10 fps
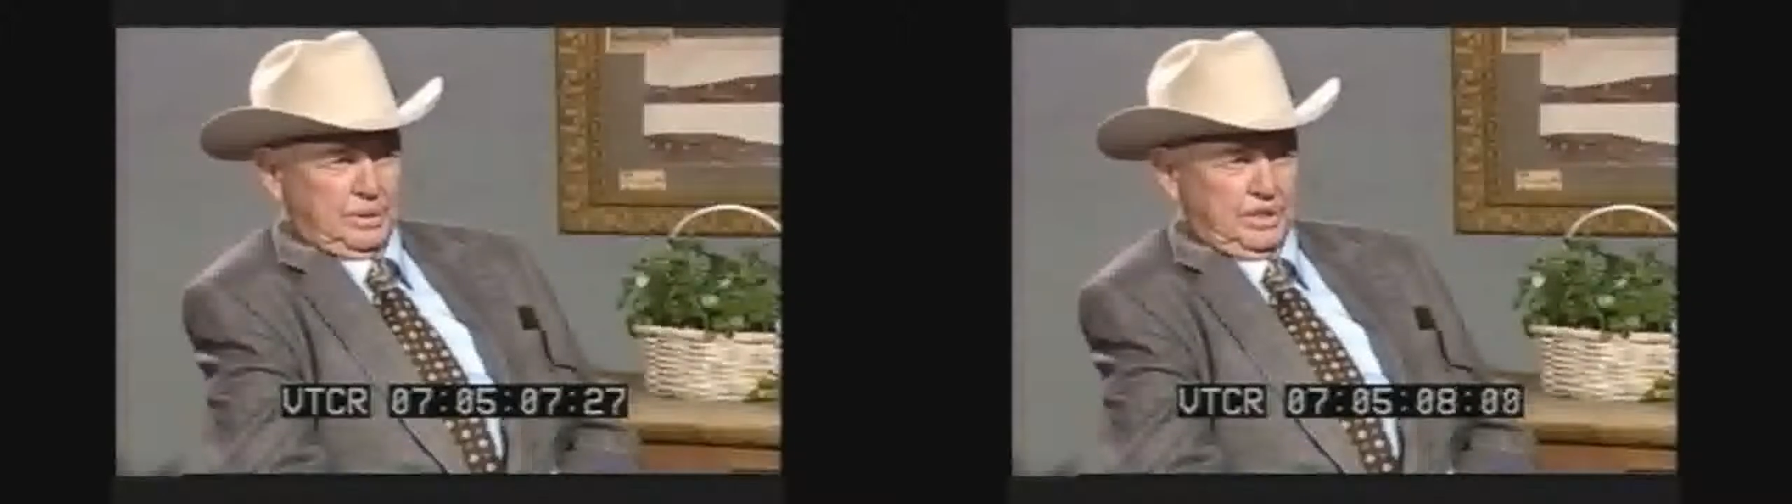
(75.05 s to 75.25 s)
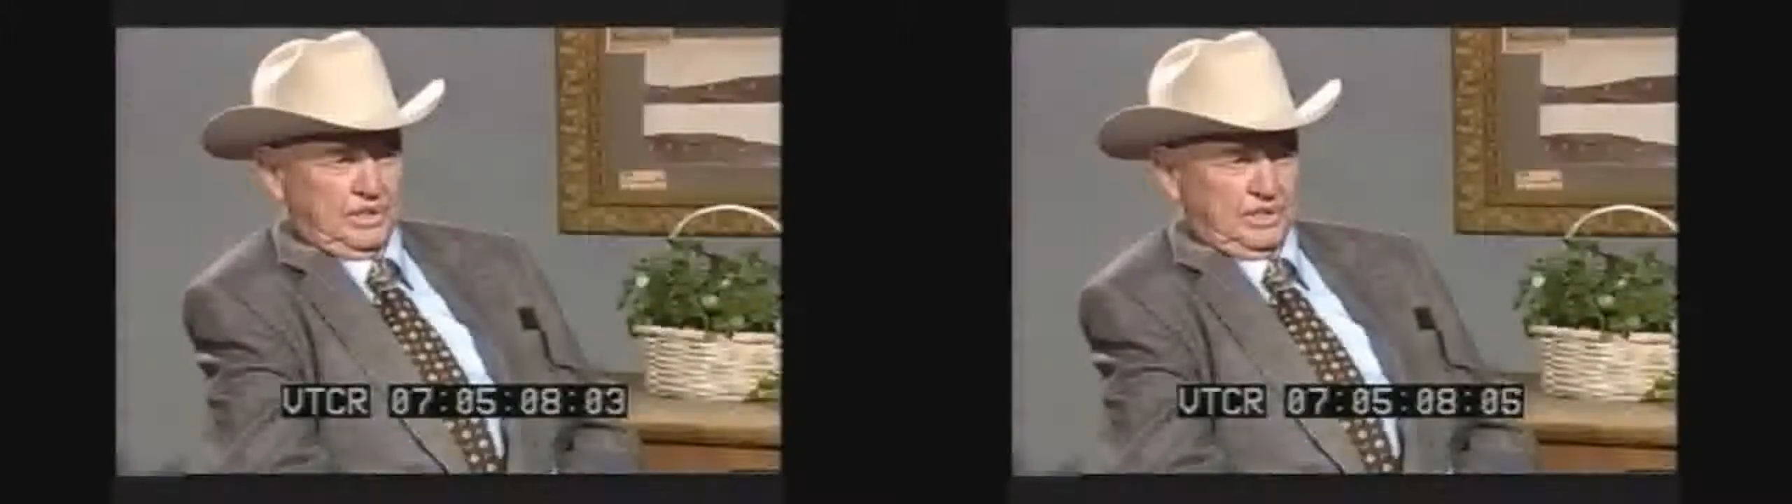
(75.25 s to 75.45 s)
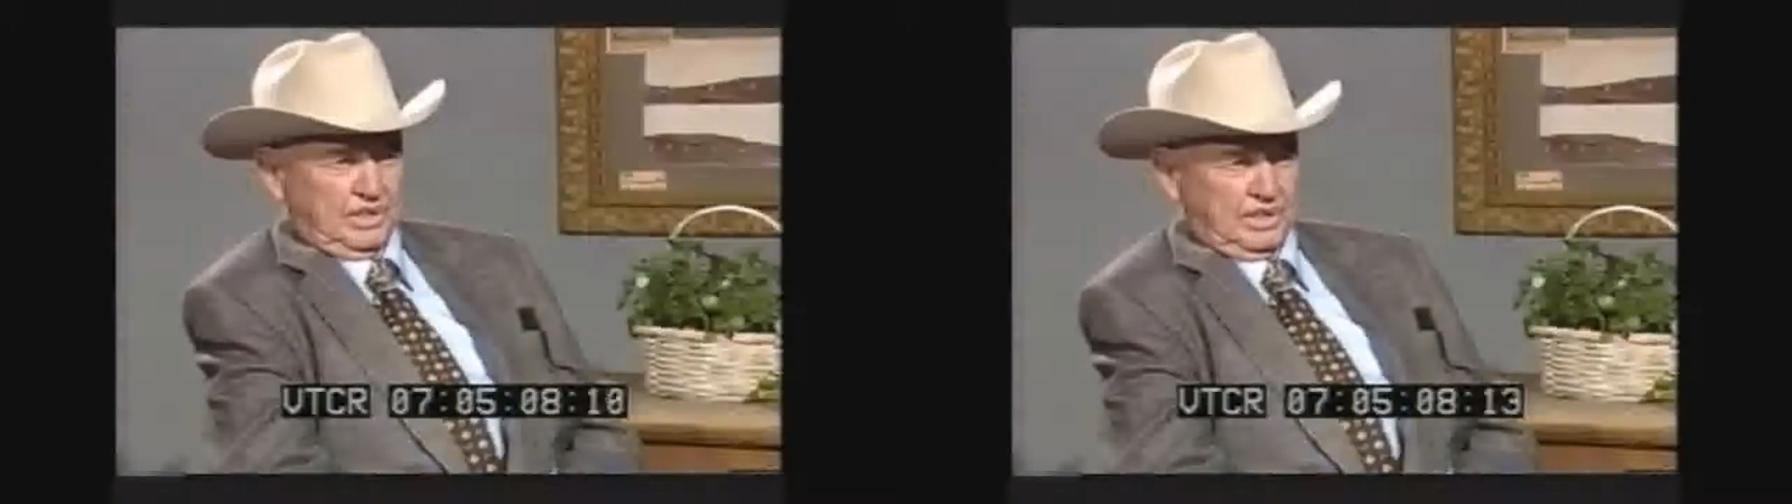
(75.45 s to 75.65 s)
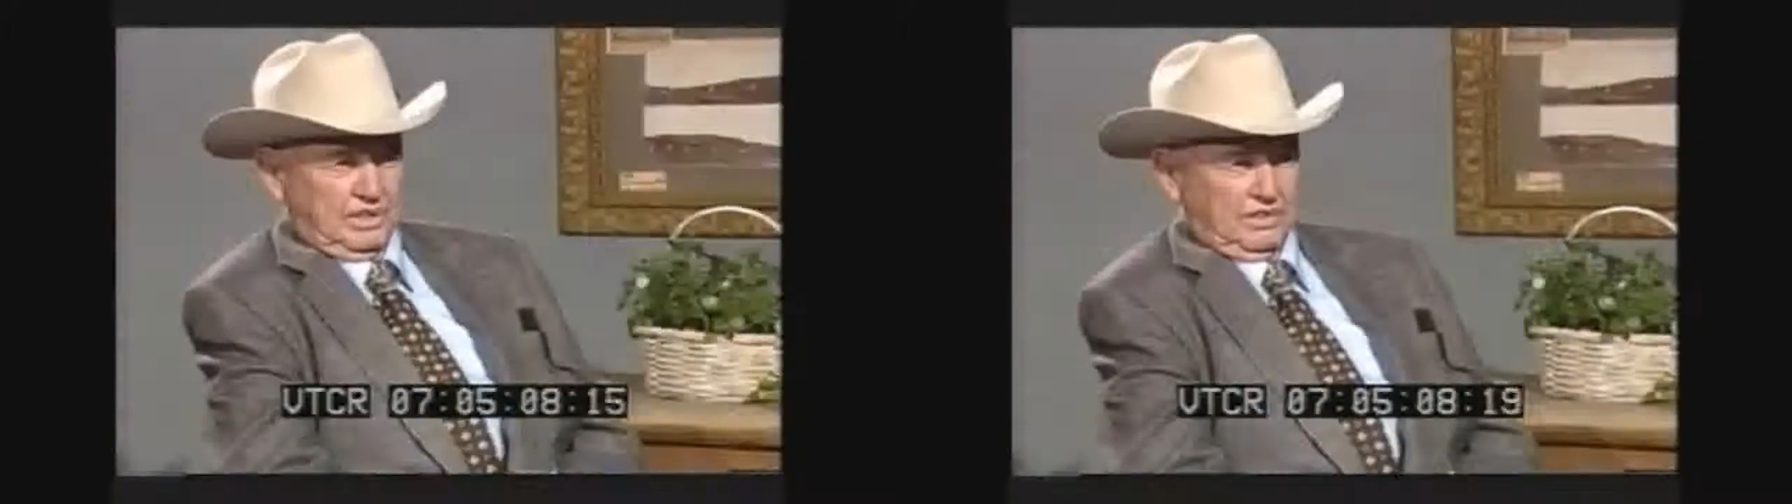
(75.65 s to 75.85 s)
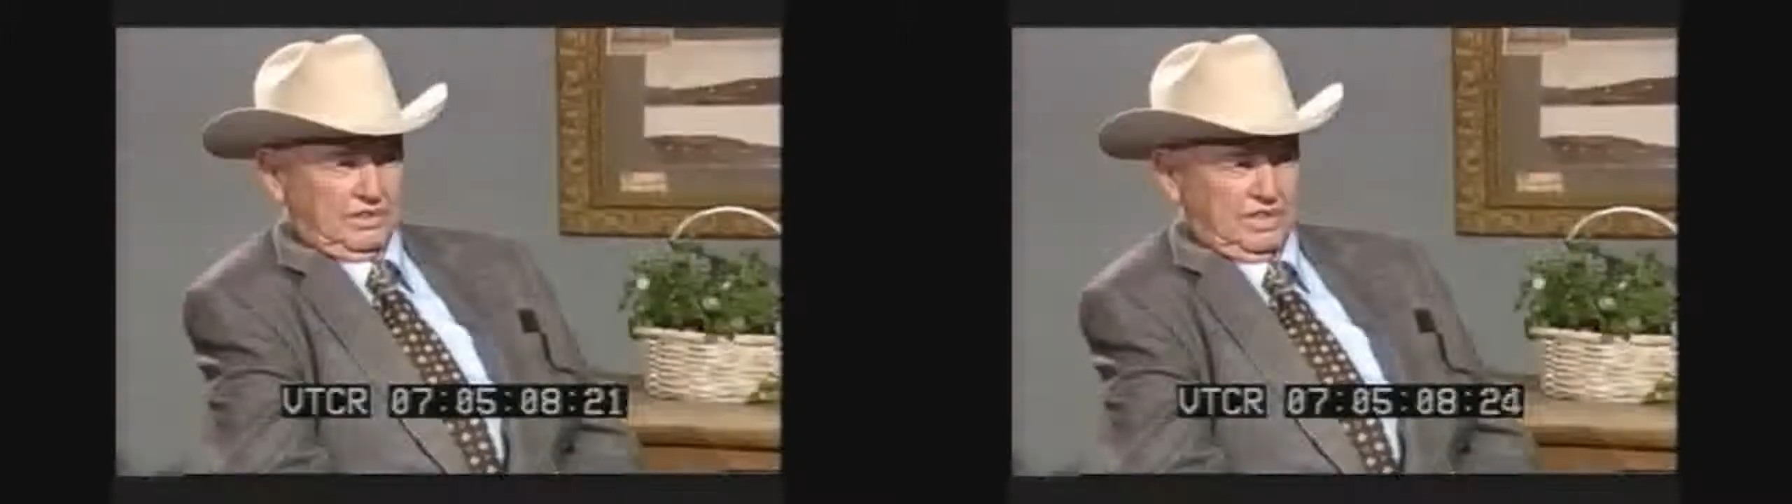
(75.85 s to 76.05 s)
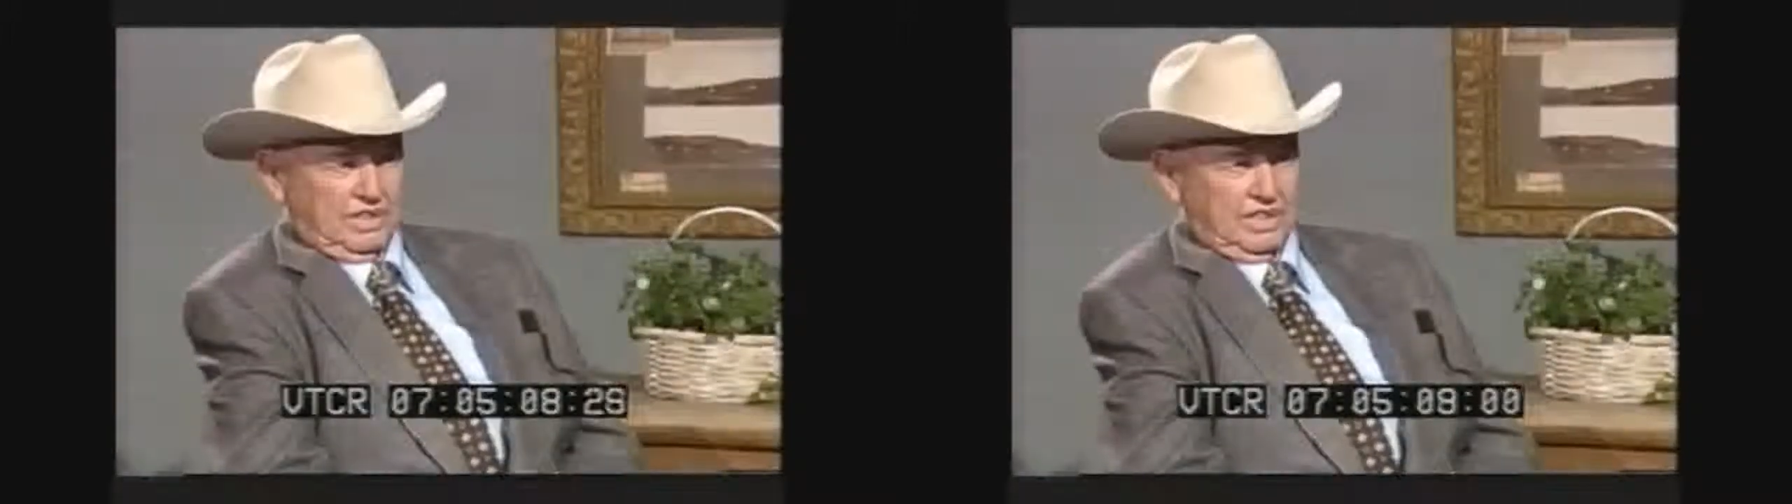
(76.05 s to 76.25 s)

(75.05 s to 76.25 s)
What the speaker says: here to Claude,